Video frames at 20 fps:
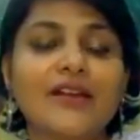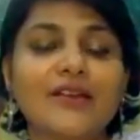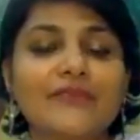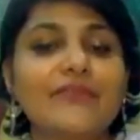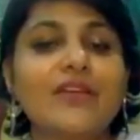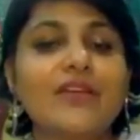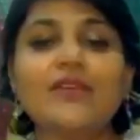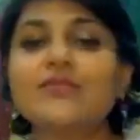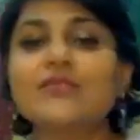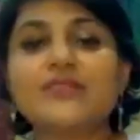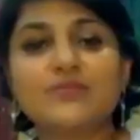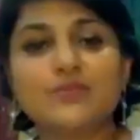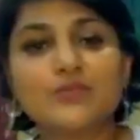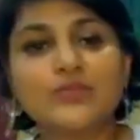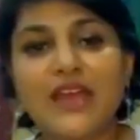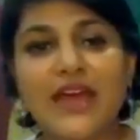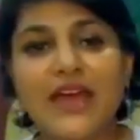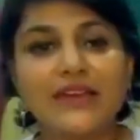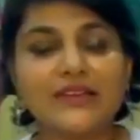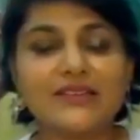various
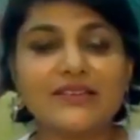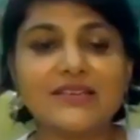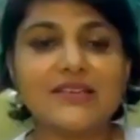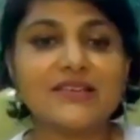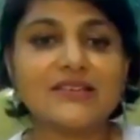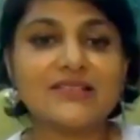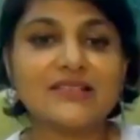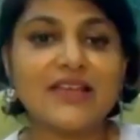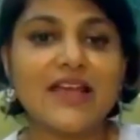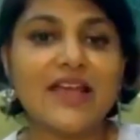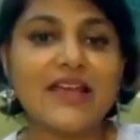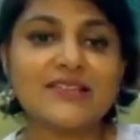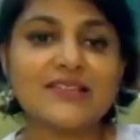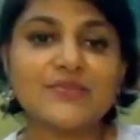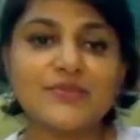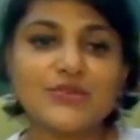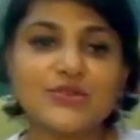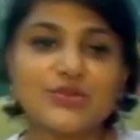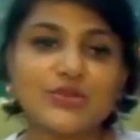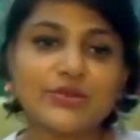modalities and
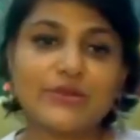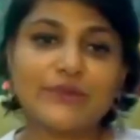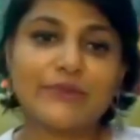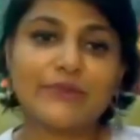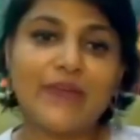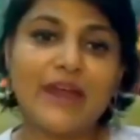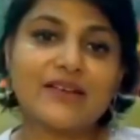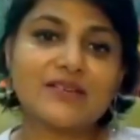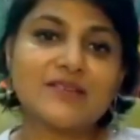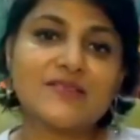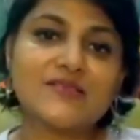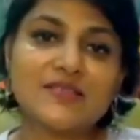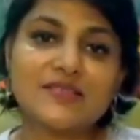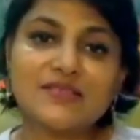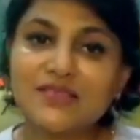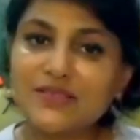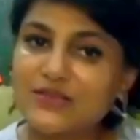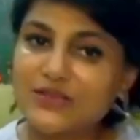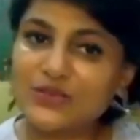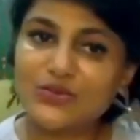spiritual
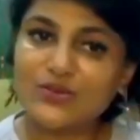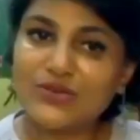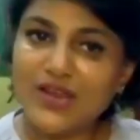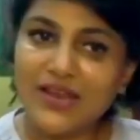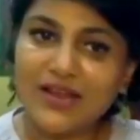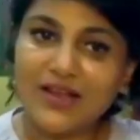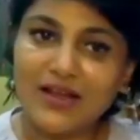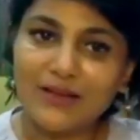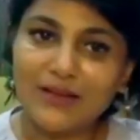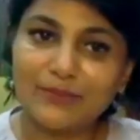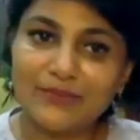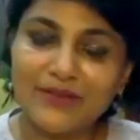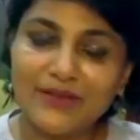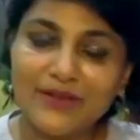practices that you take up.